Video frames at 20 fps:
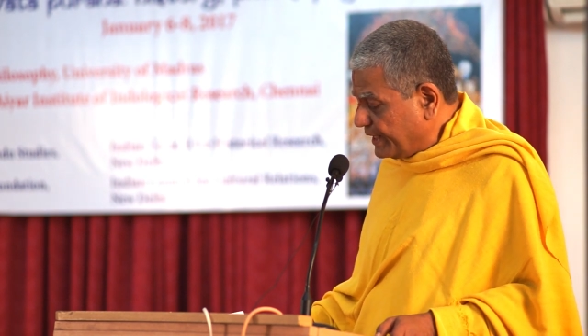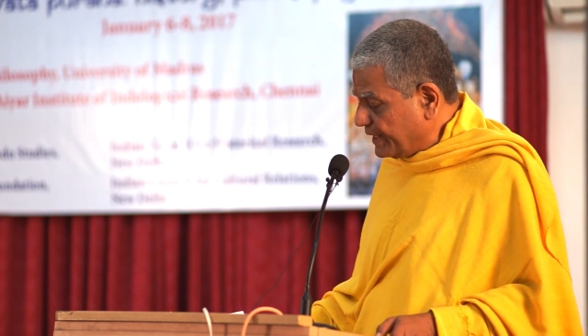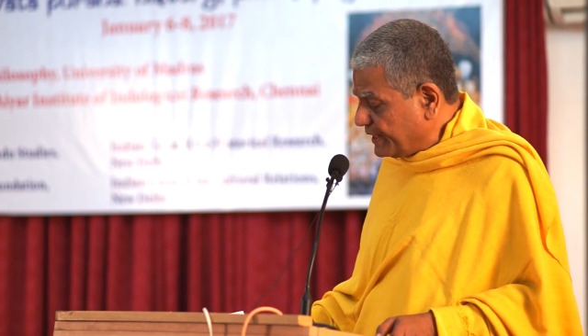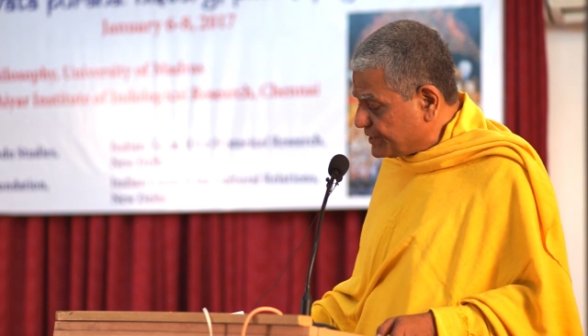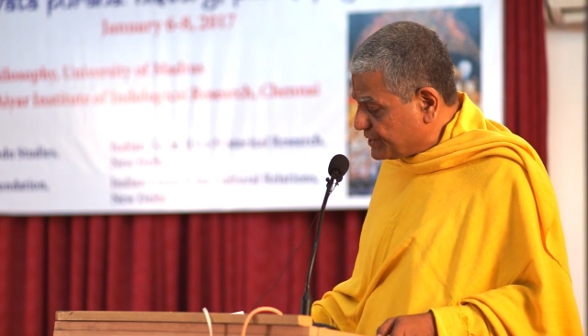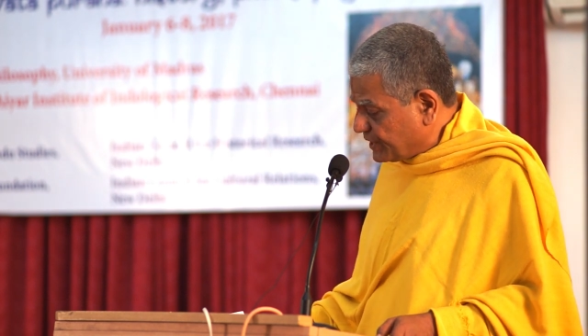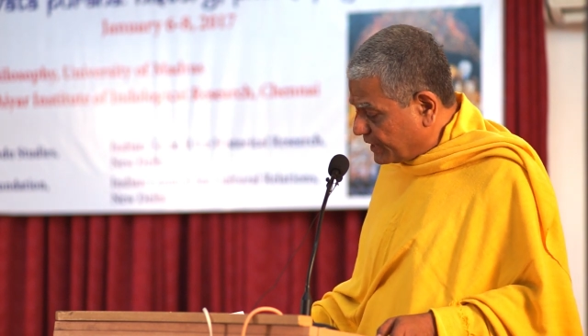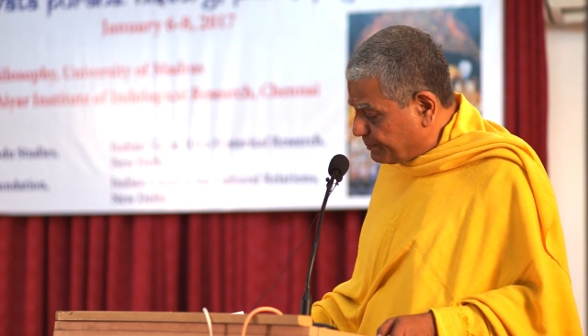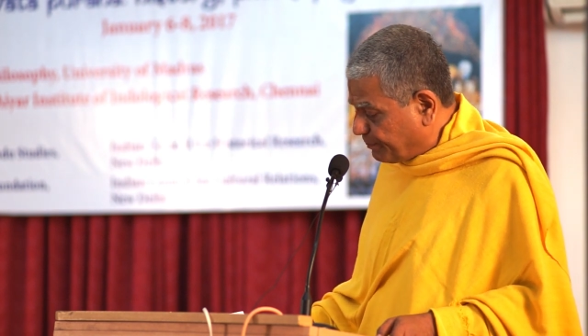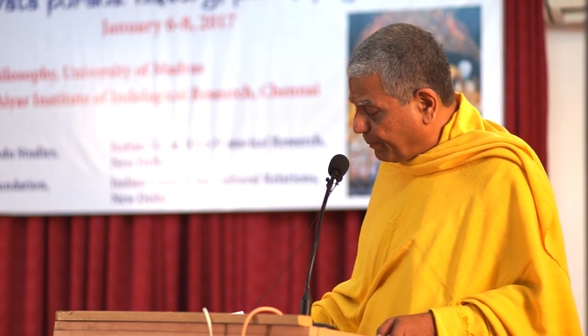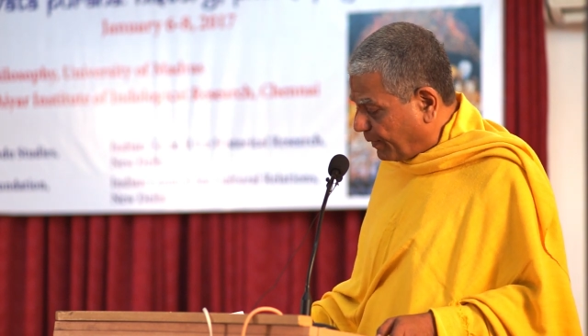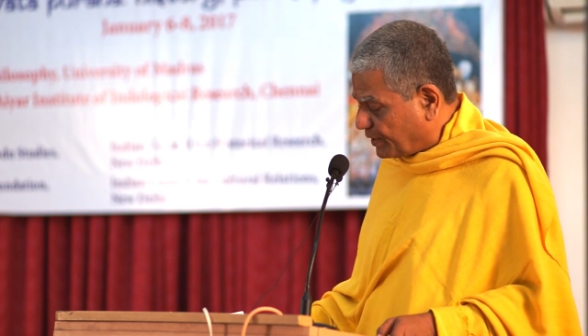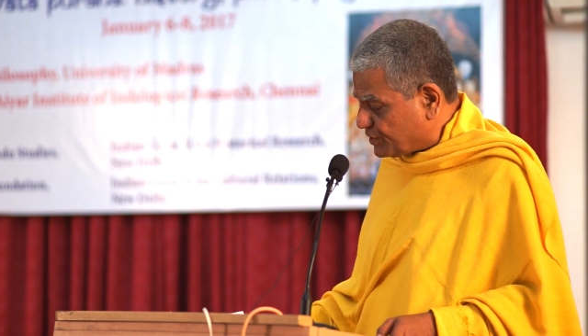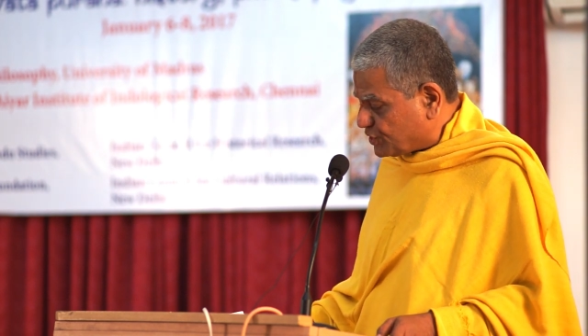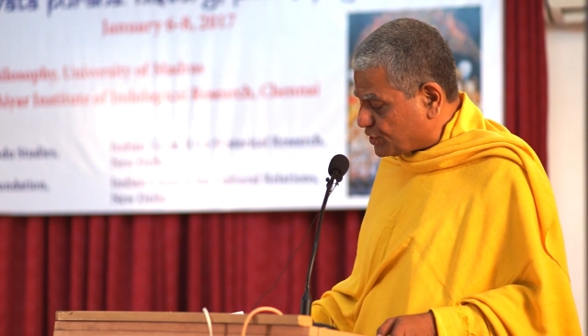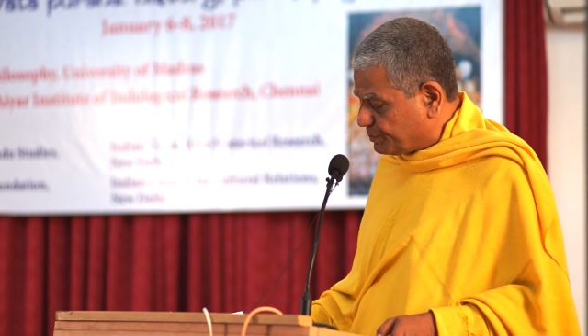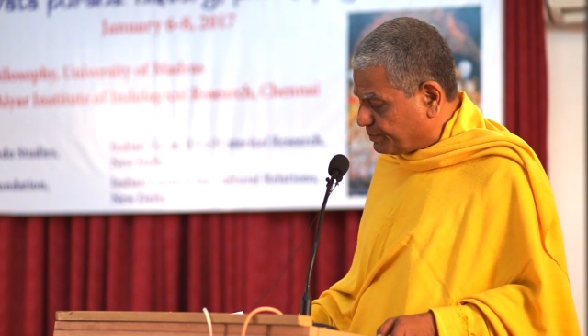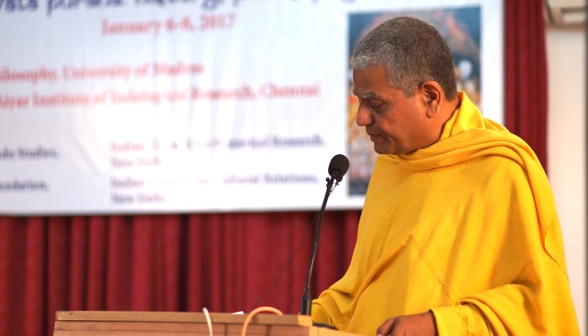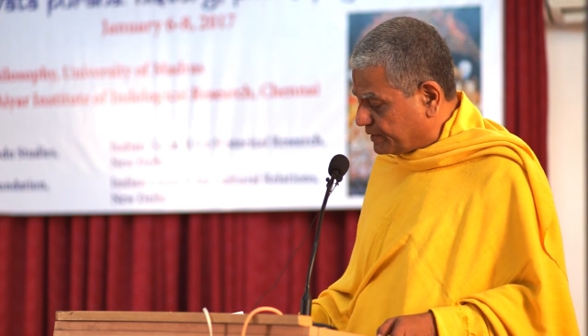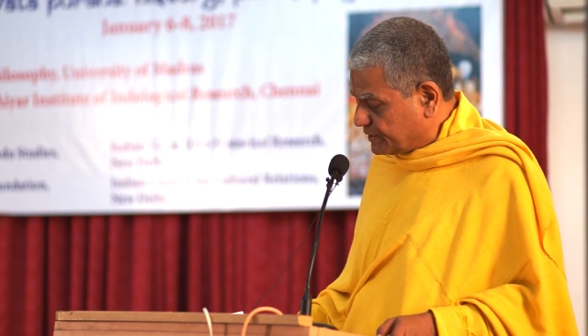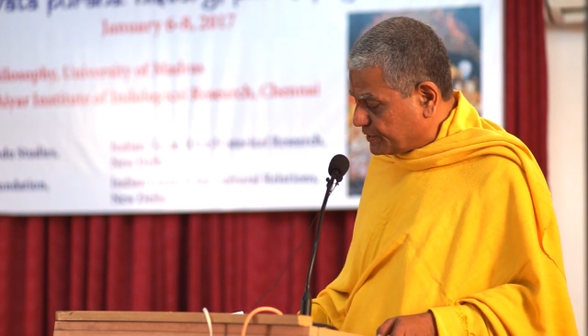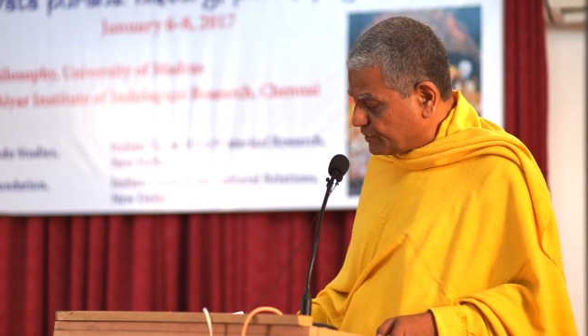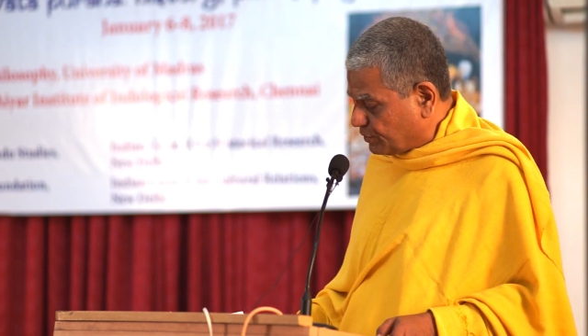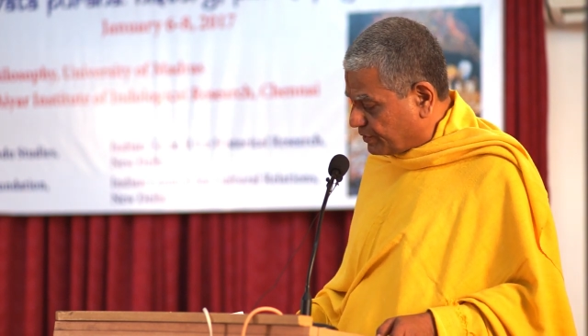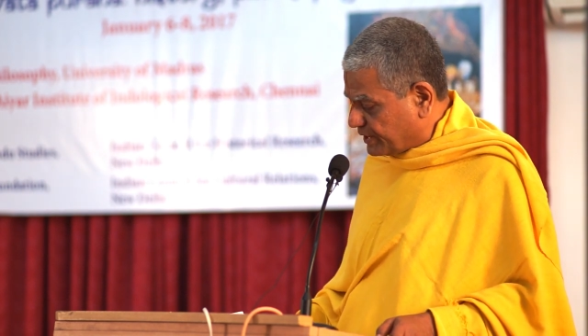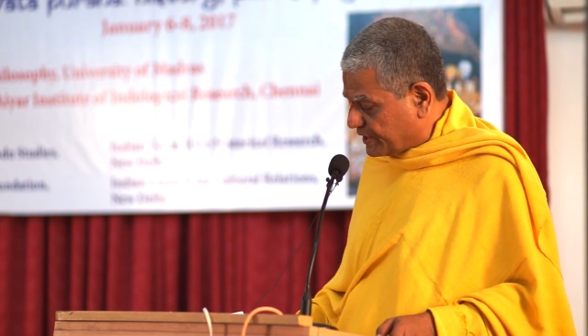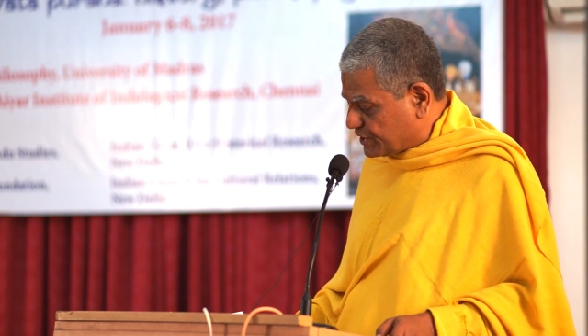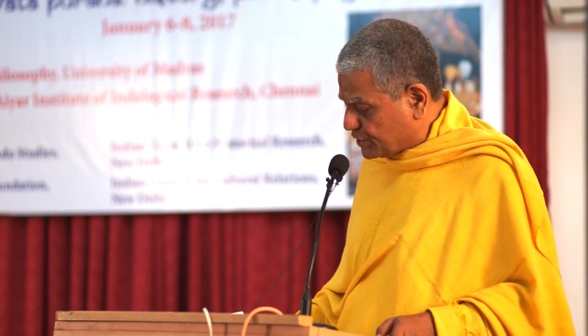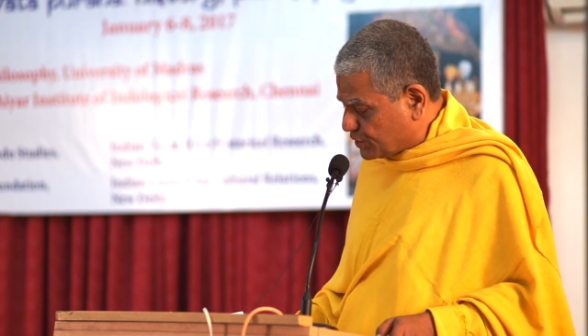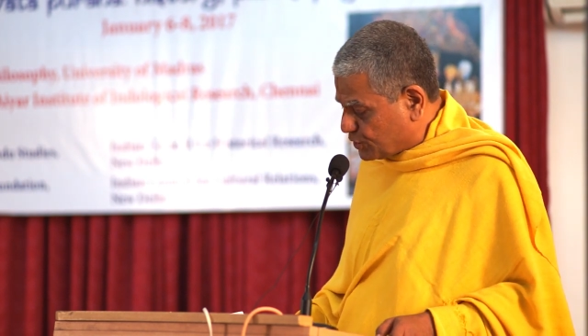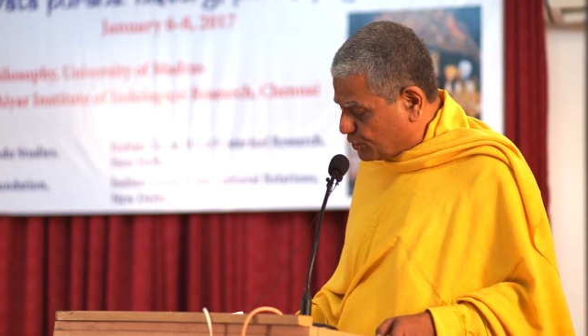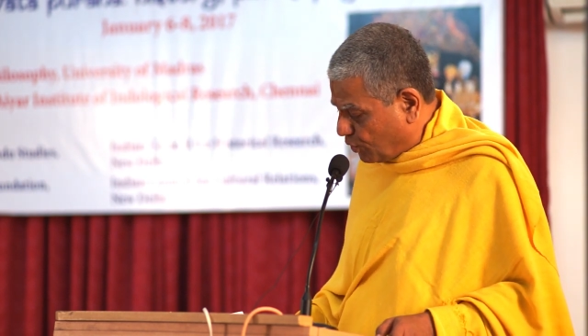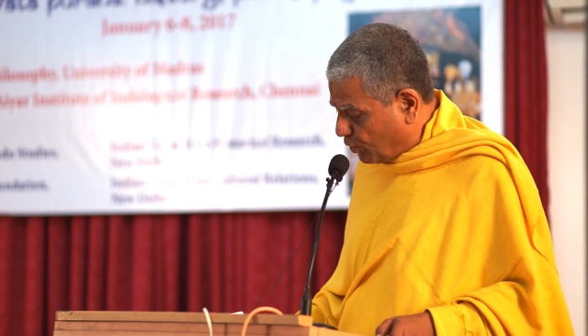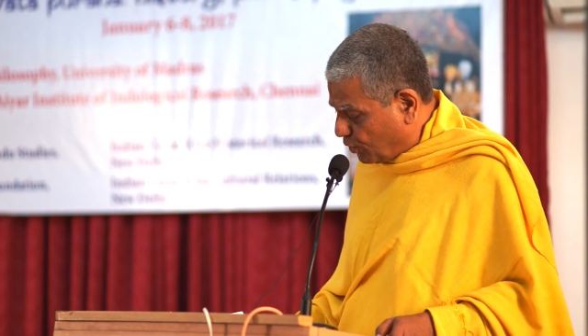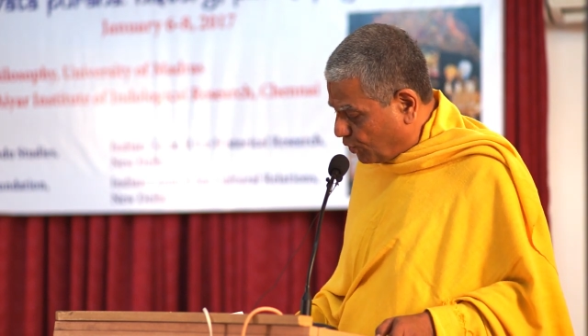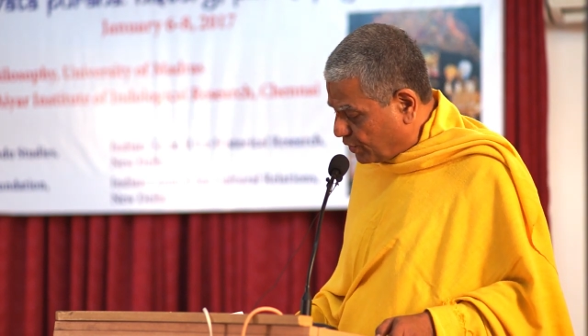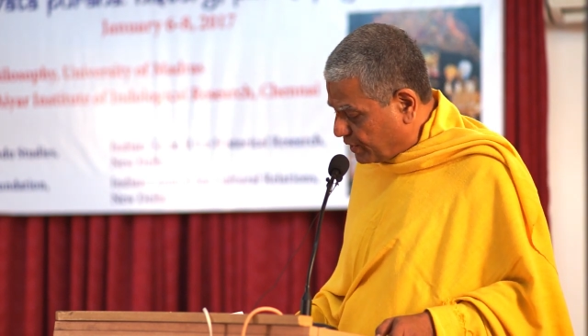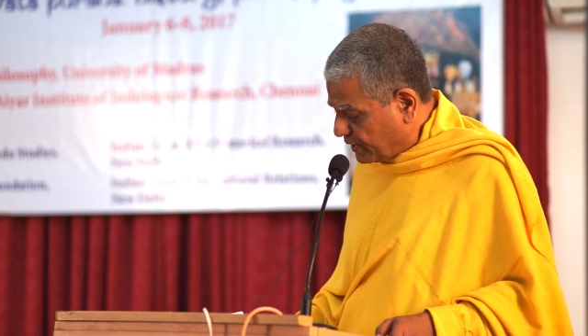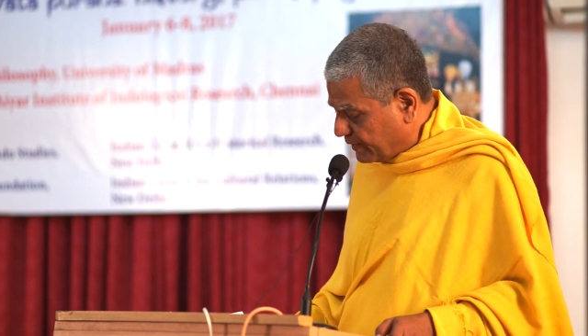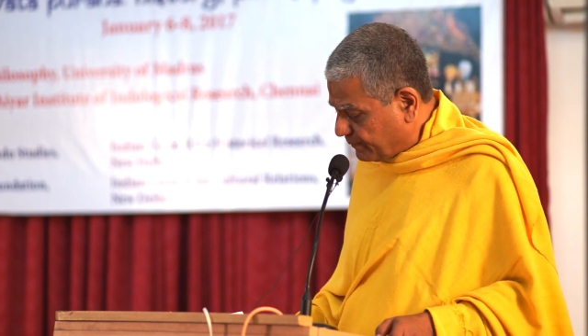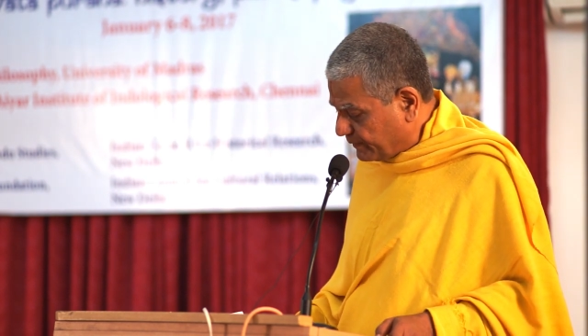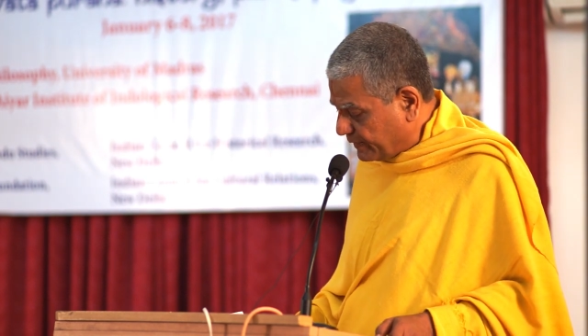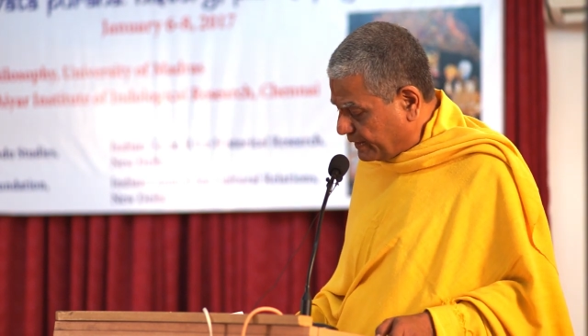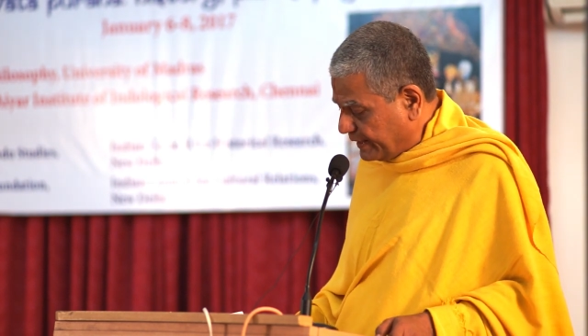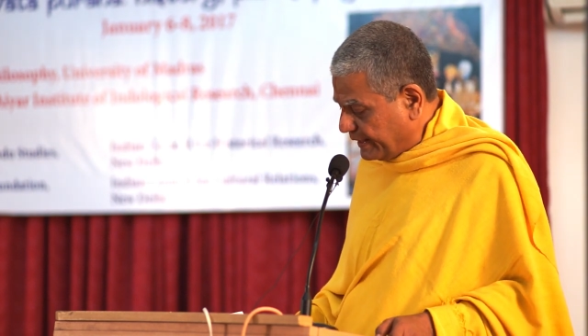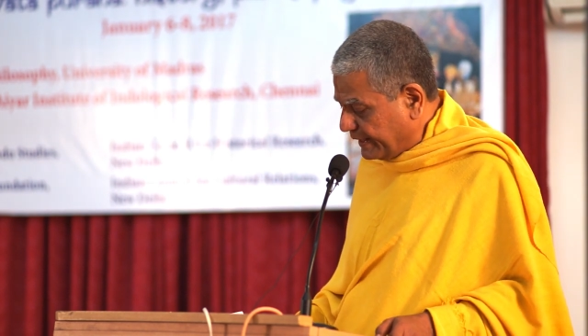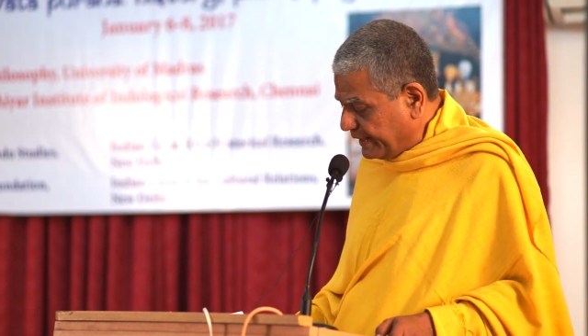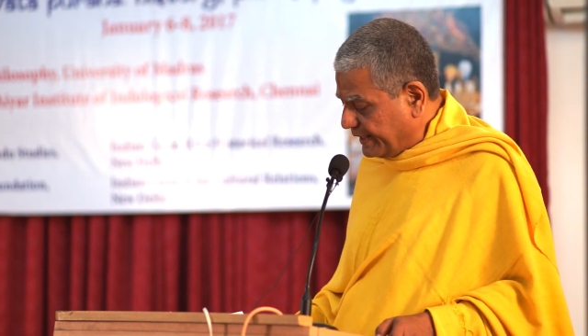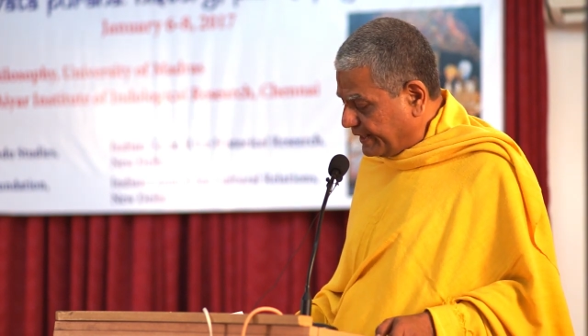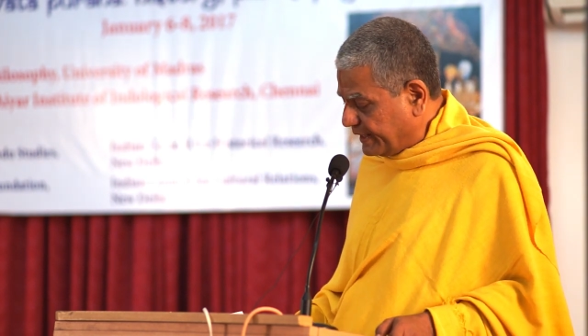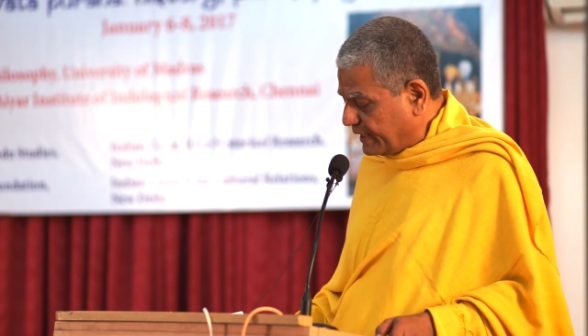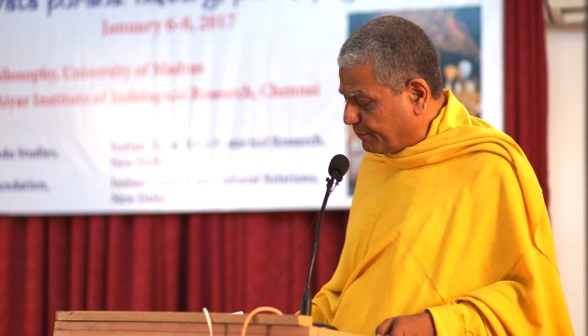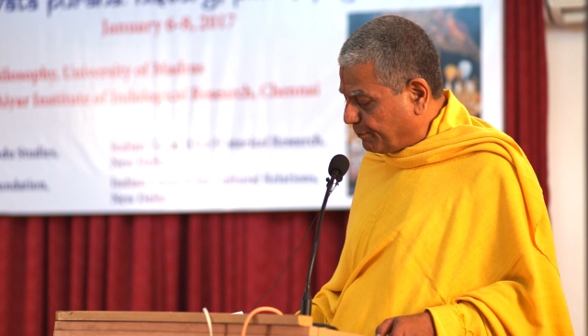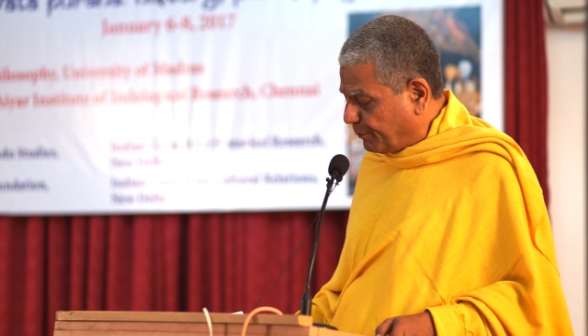"is it possible to restore in a